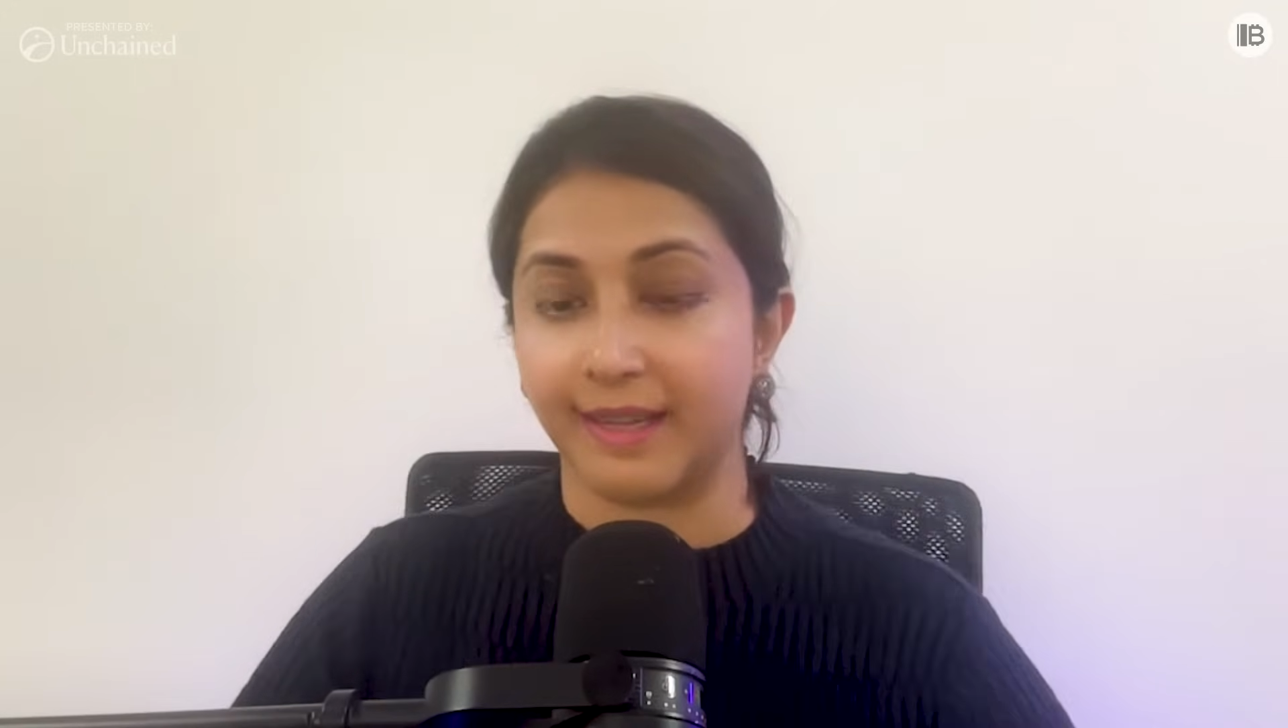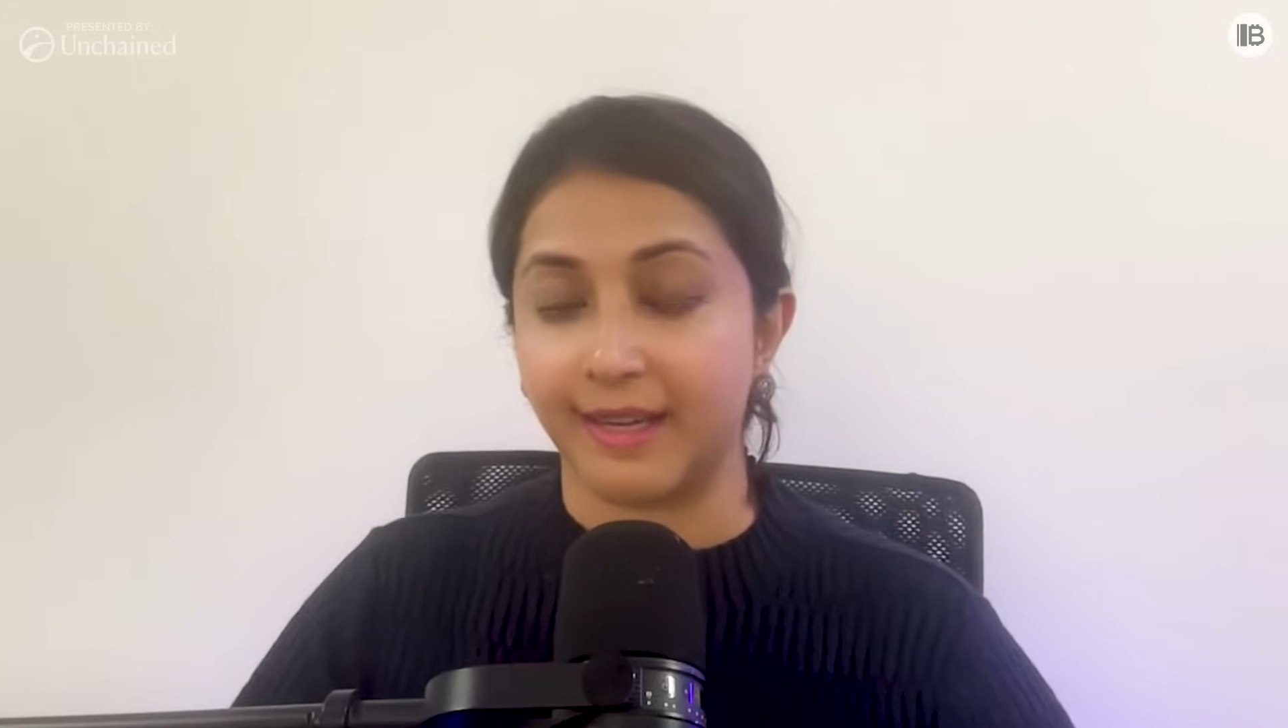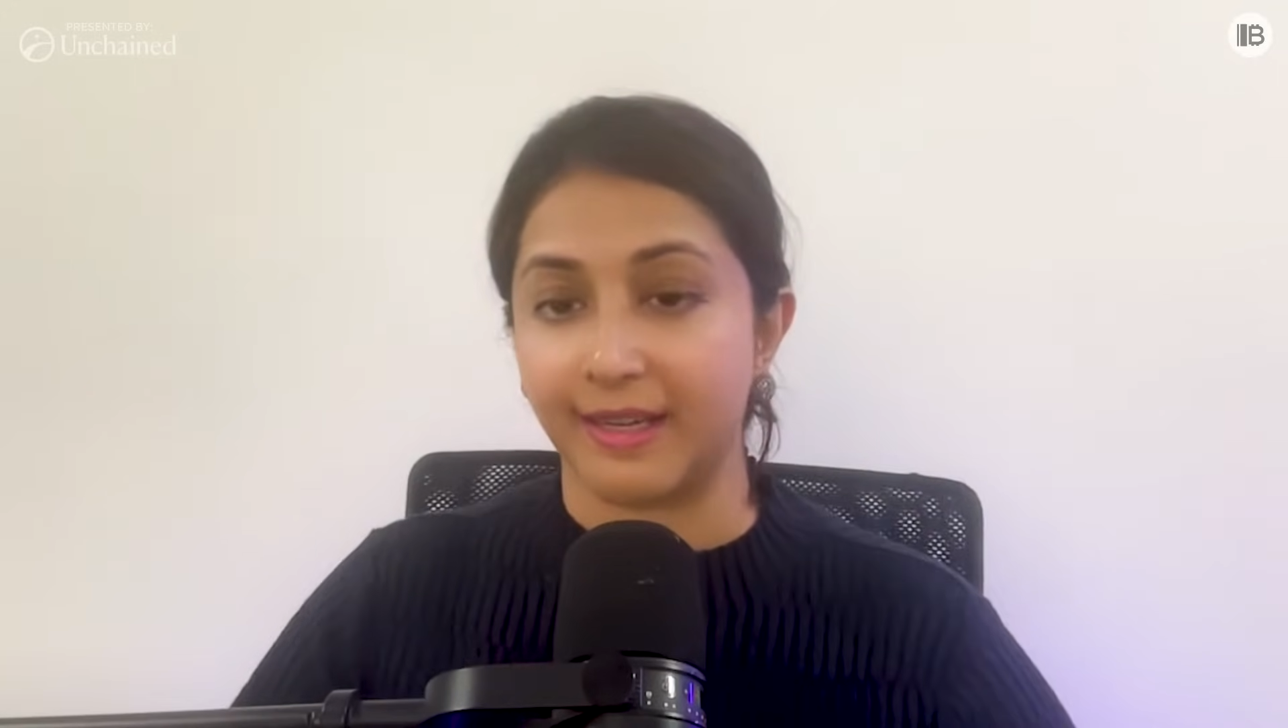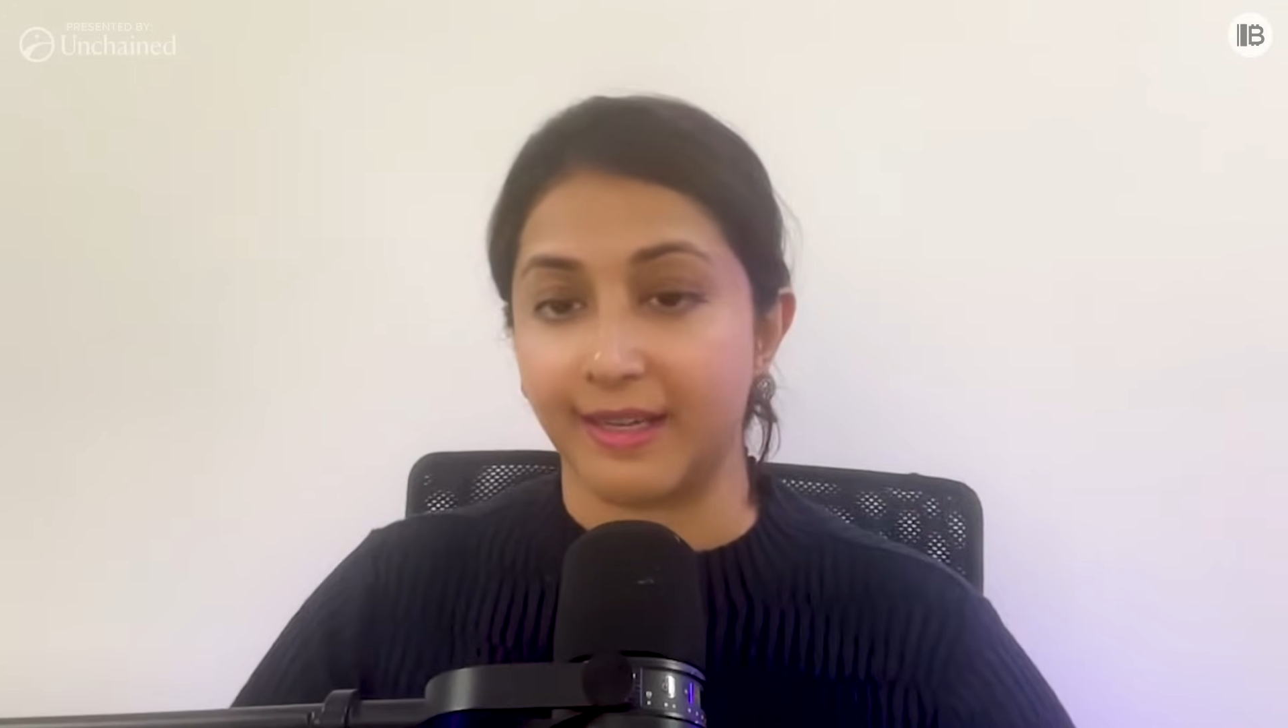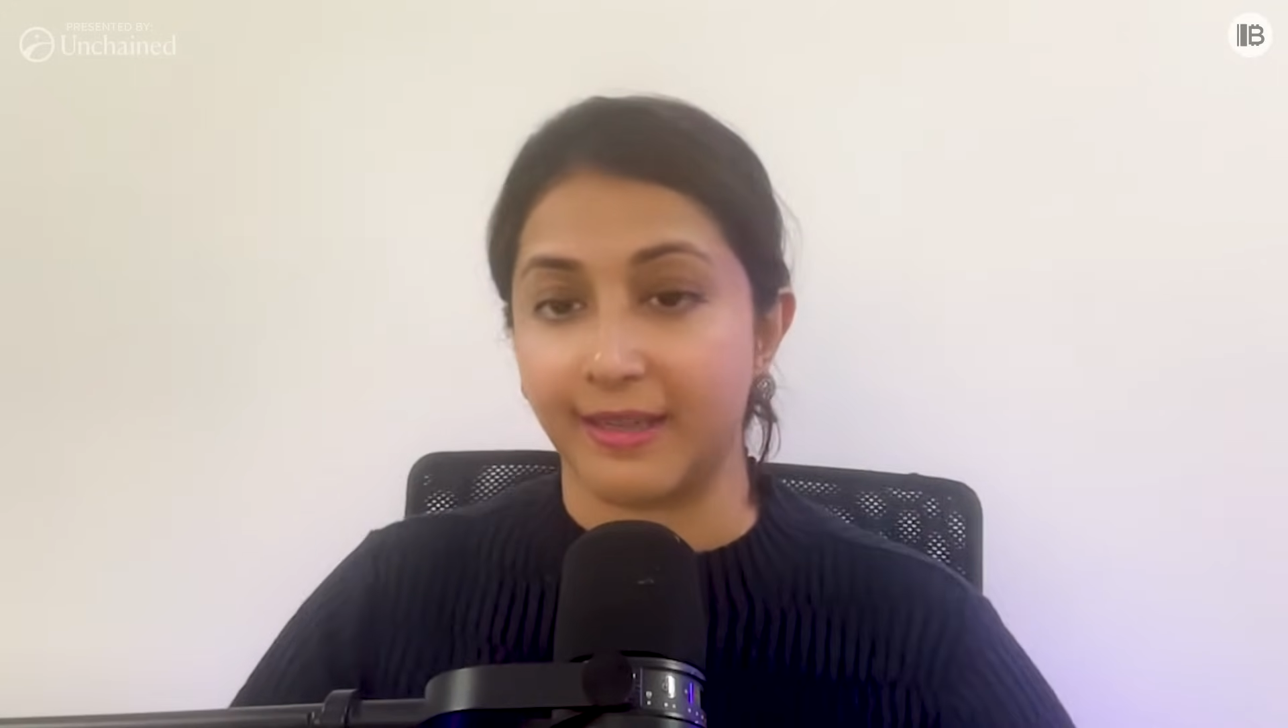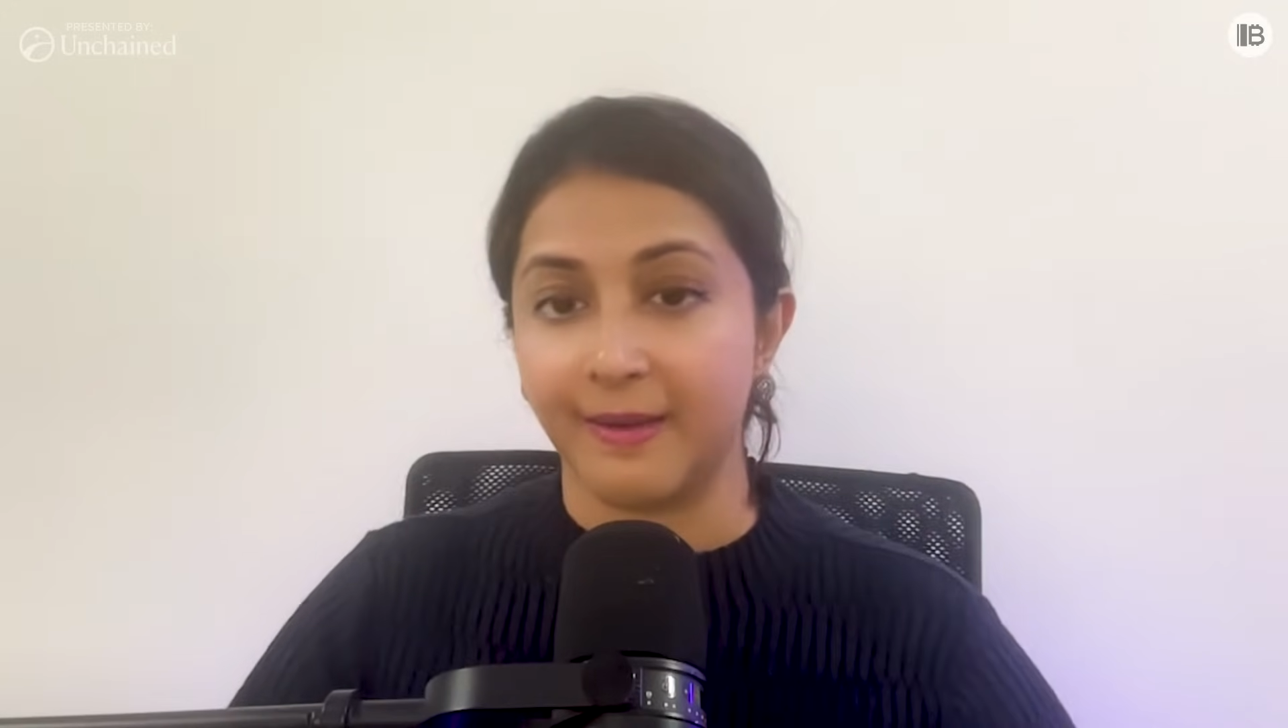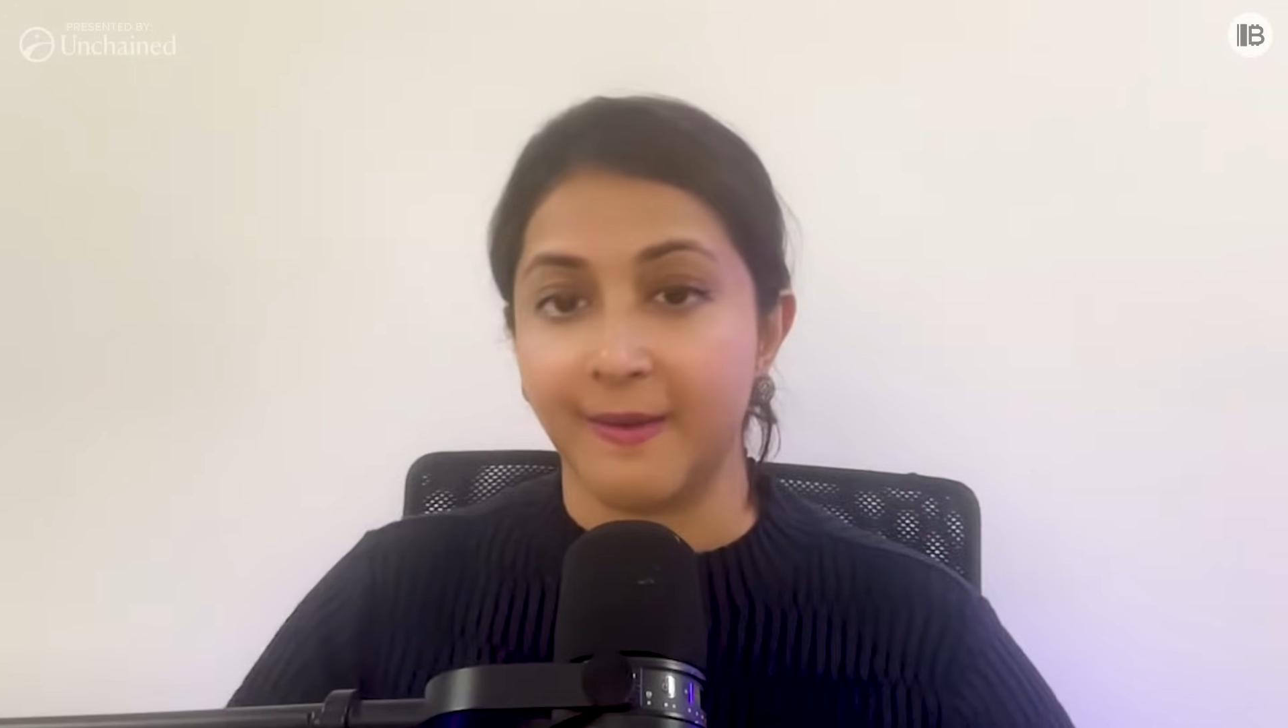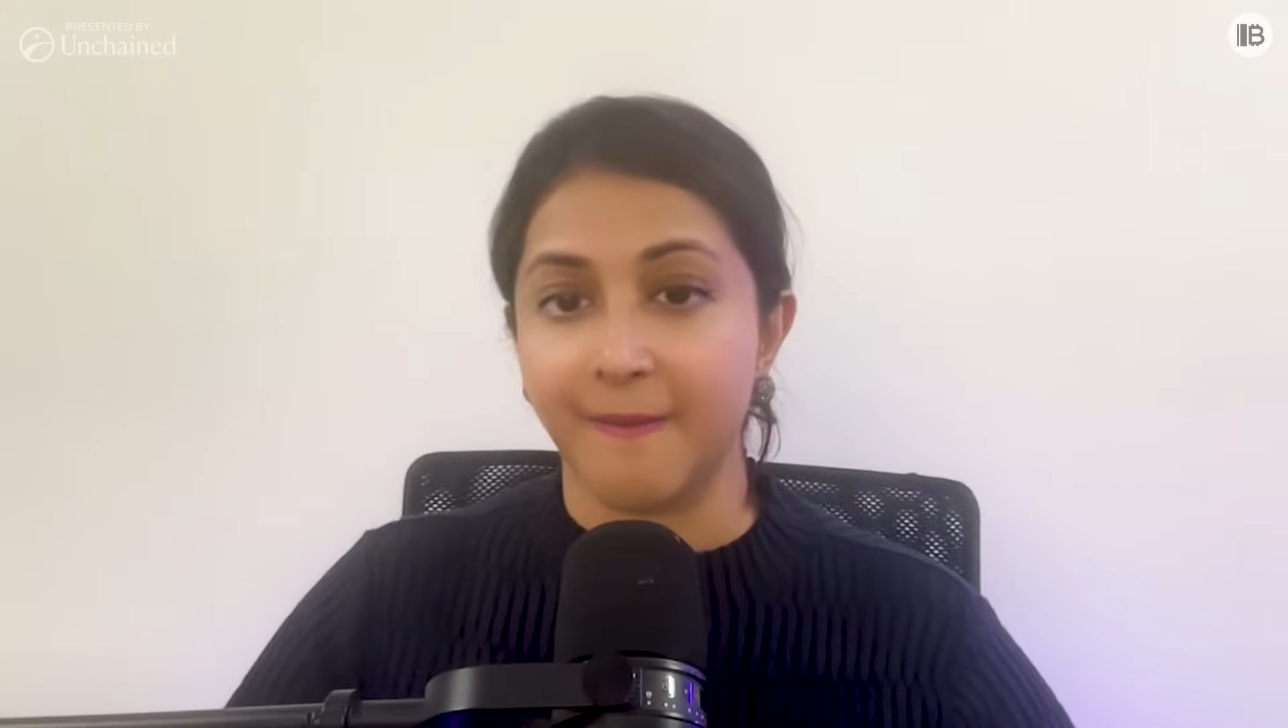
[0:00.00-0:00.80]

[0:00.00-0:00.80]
they